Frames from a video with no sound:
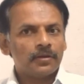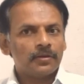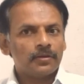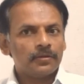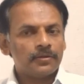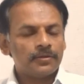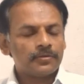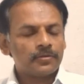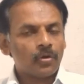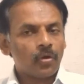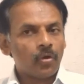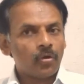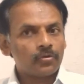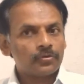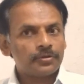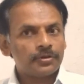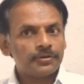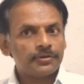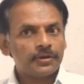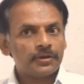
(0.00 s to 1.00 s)
this
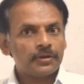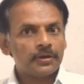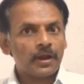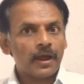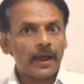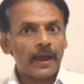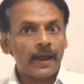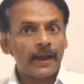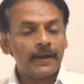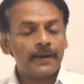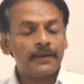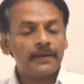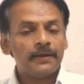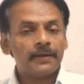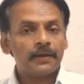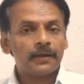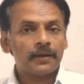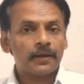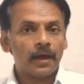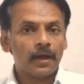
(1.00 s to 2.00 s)
oxygen
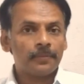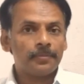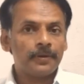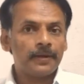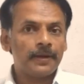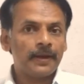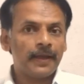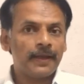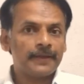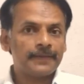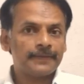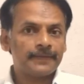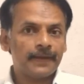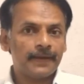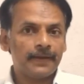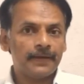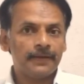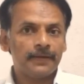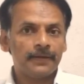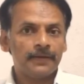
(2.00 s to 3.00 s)
and carbon
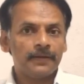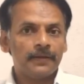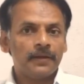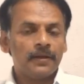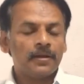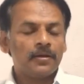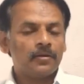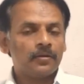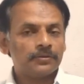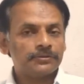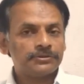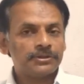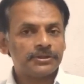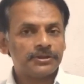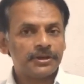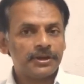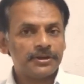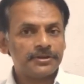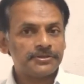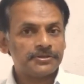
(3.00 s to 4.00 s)
dioxide
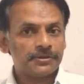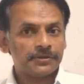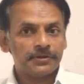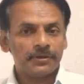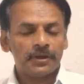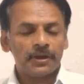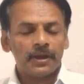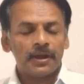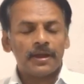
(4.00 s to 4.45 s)
concentration